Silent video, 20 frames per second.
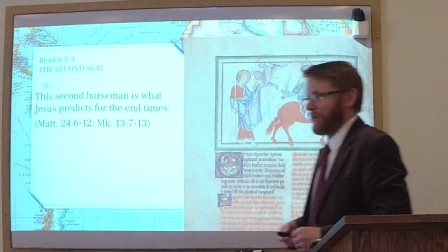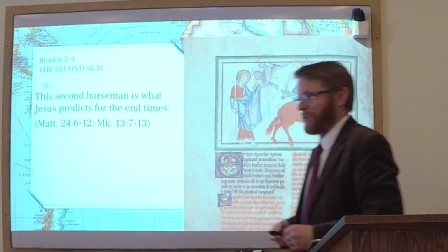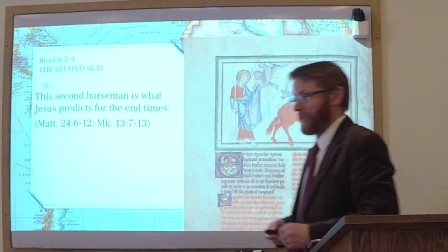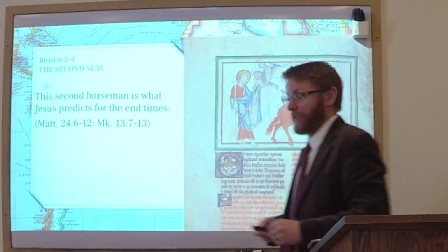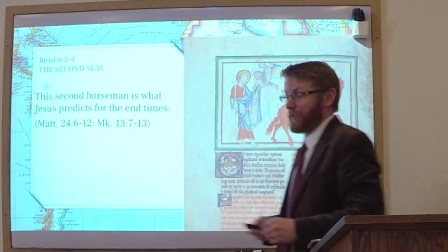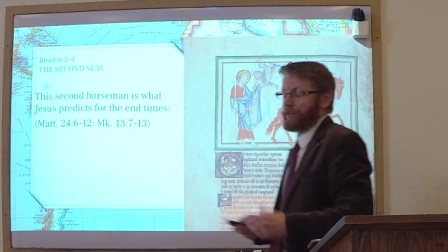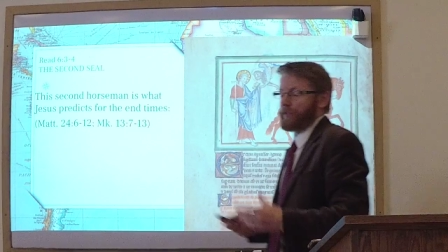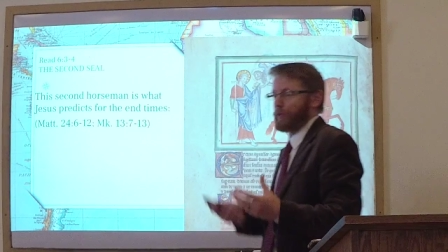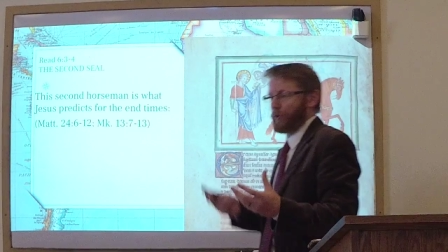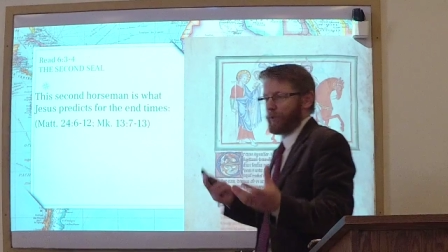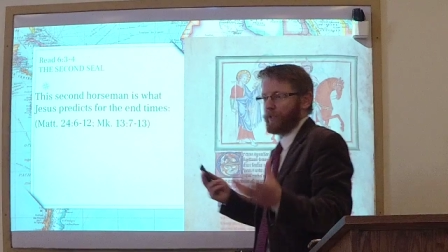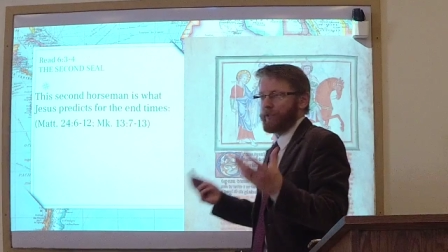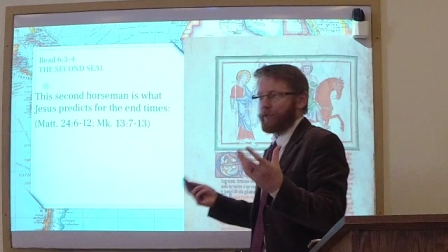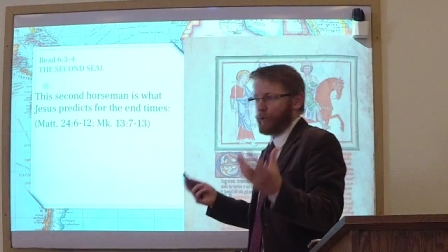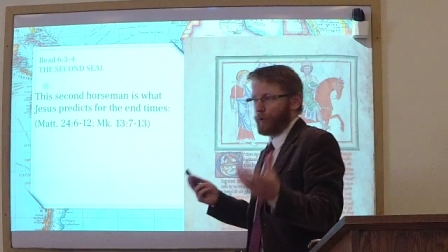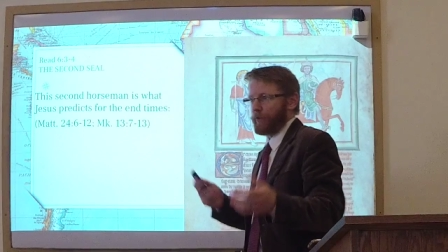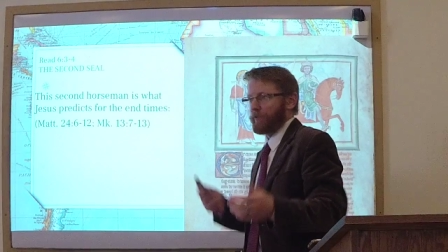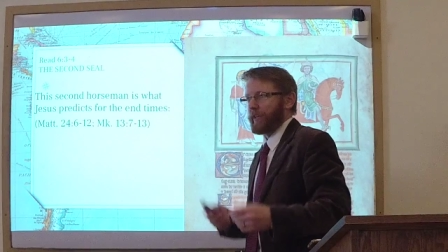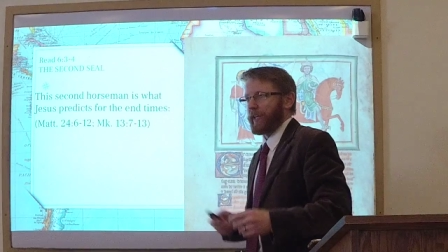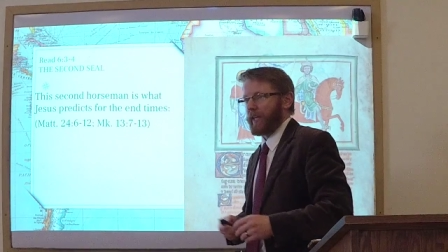just
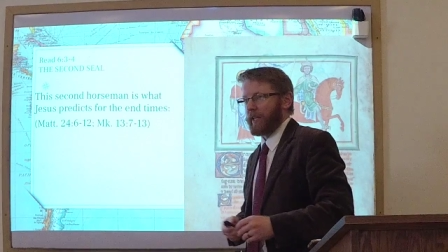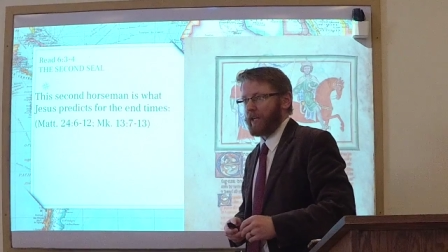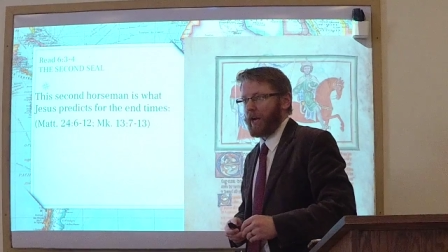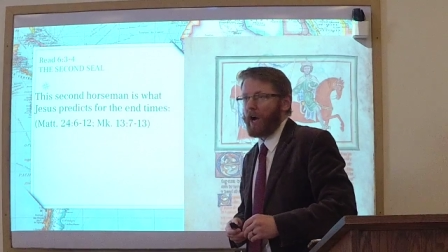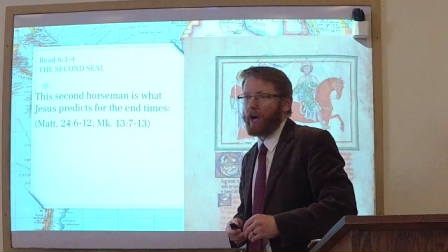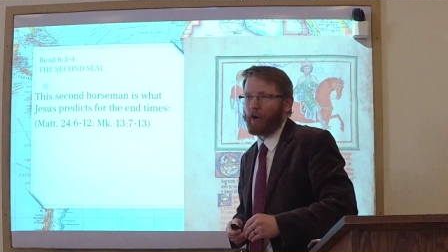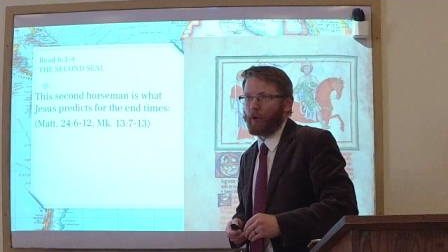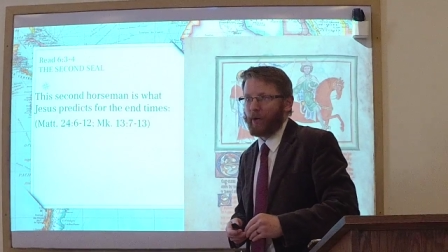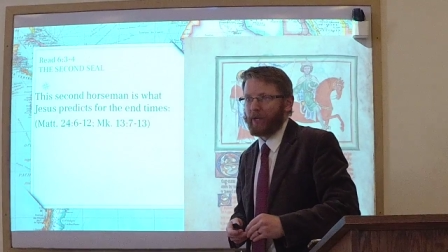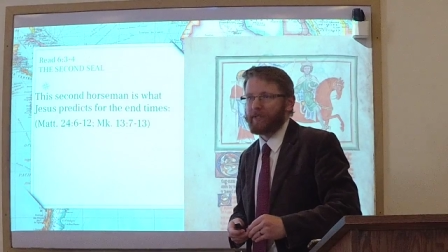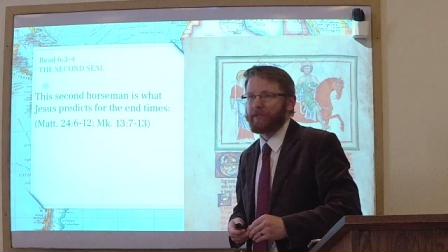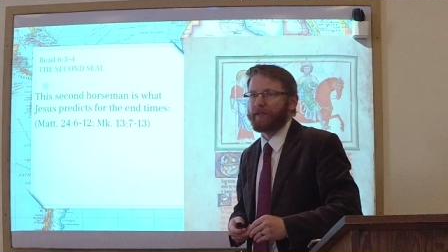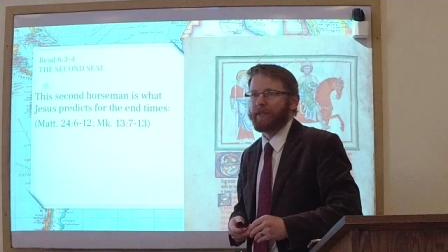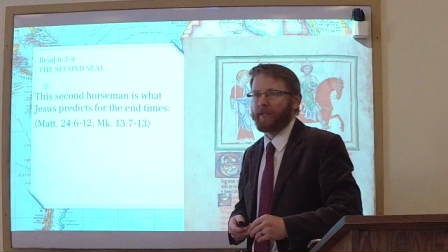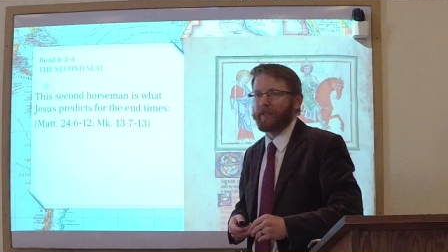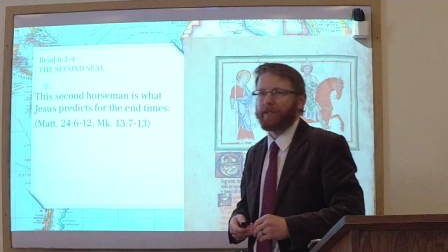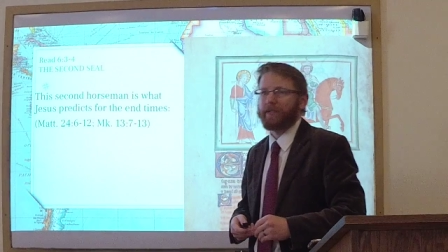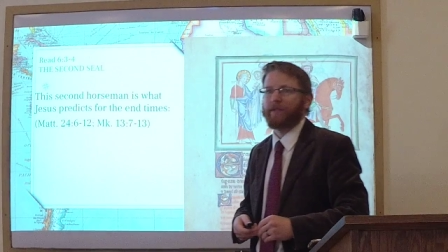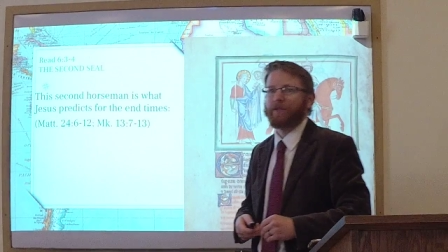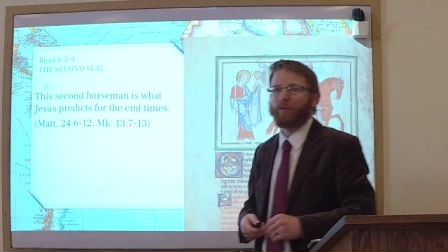sort of like conquest,
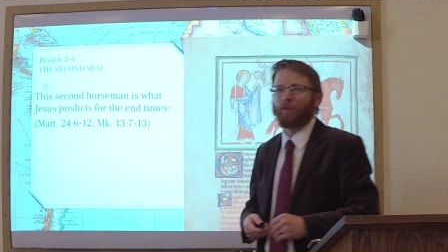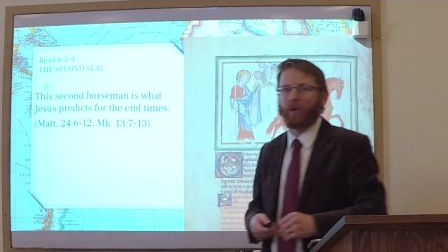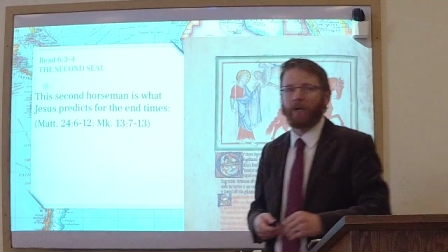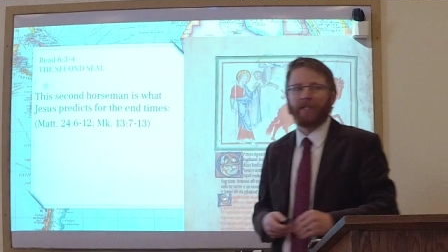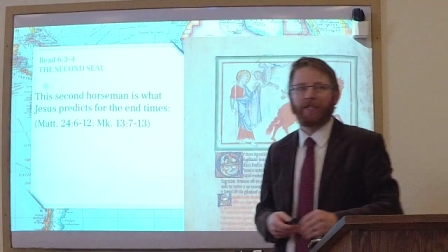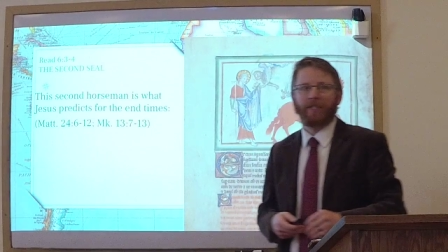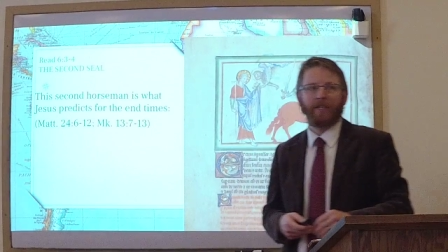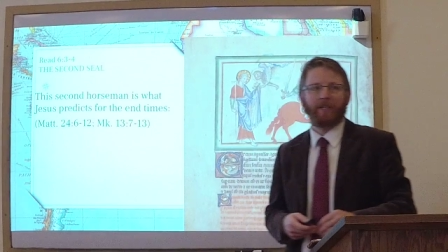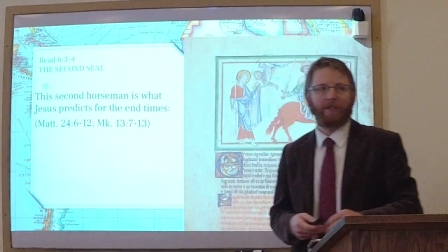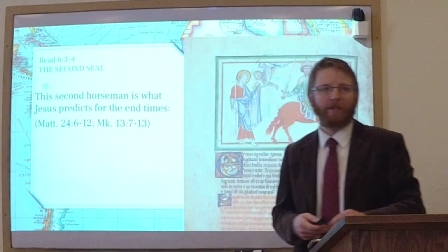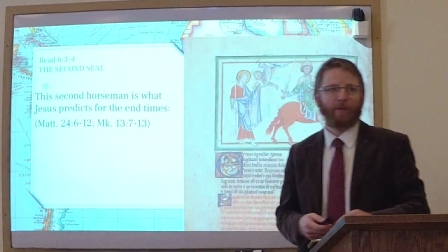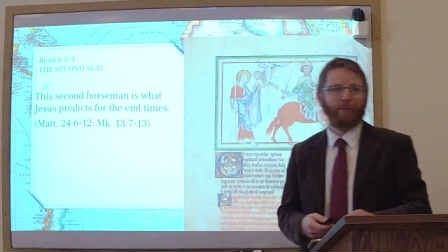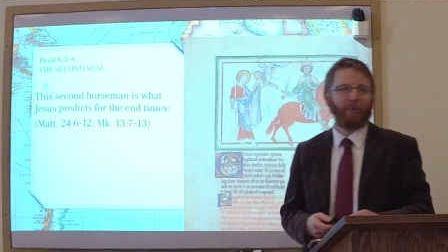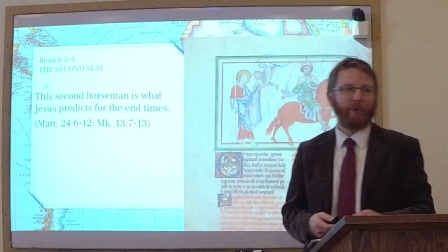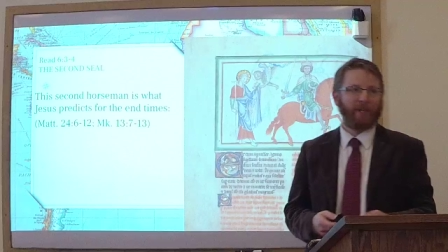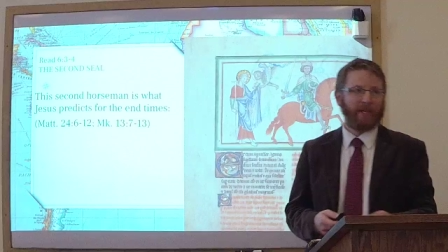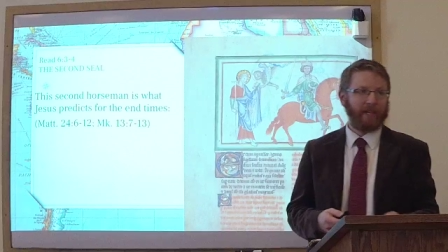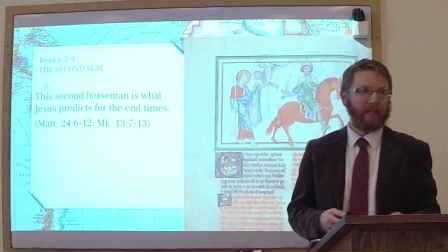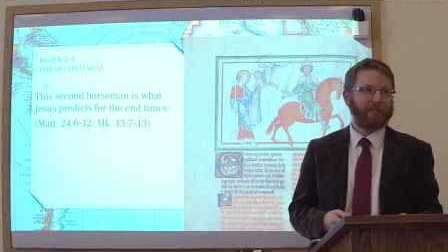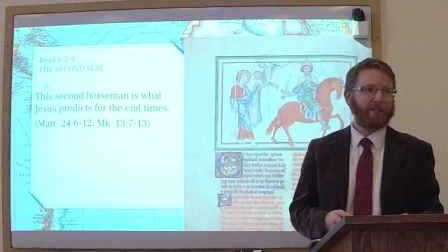this is what Jesus
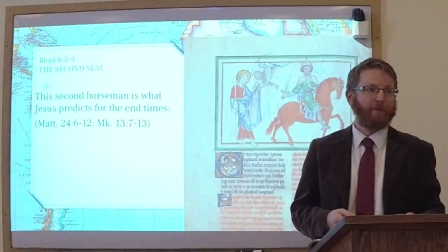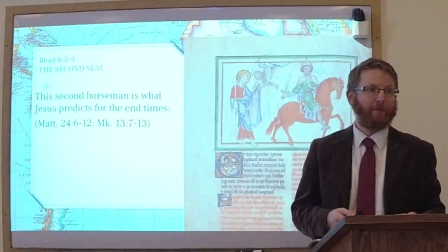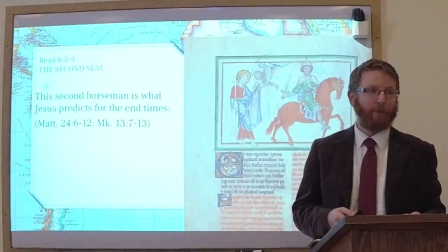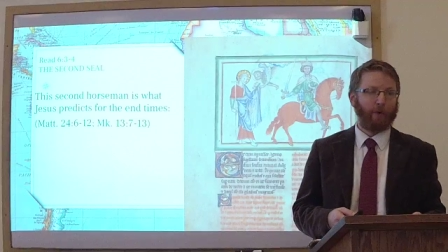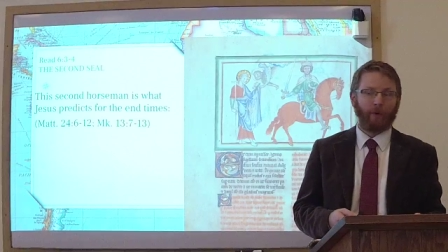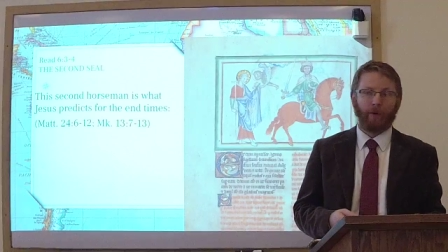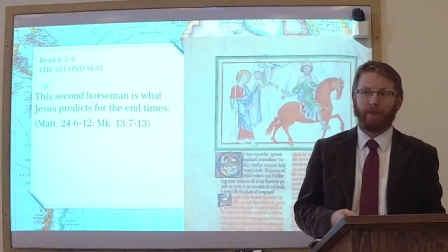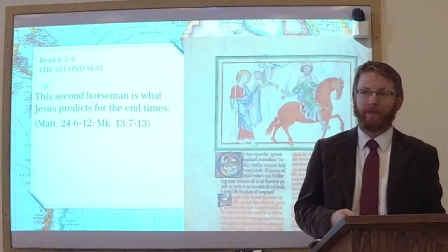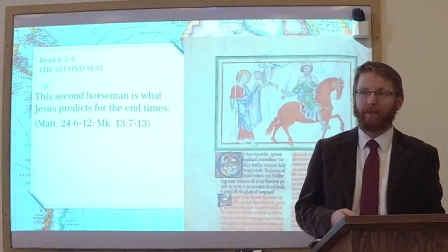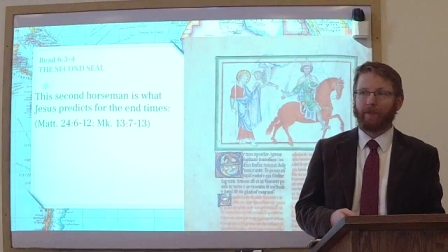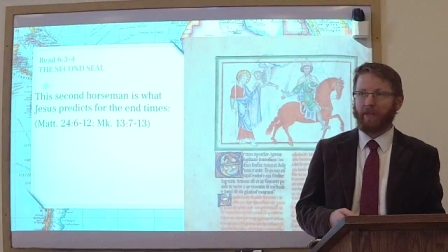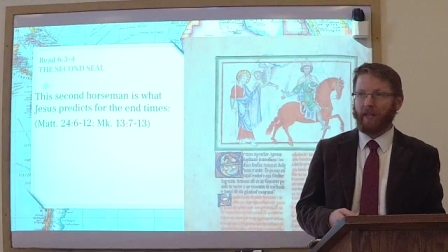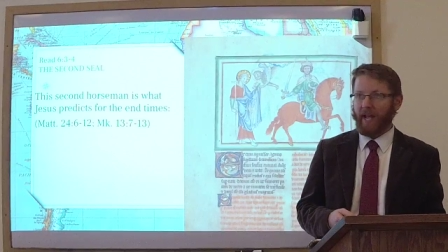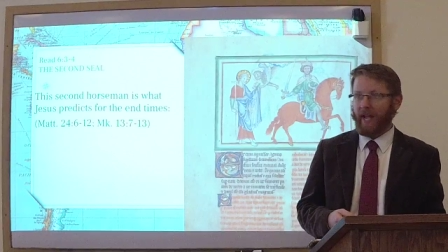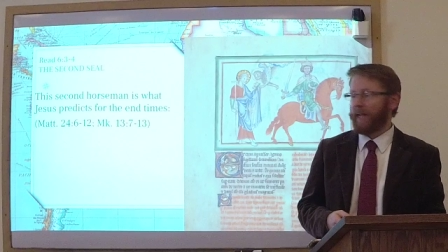predicts for the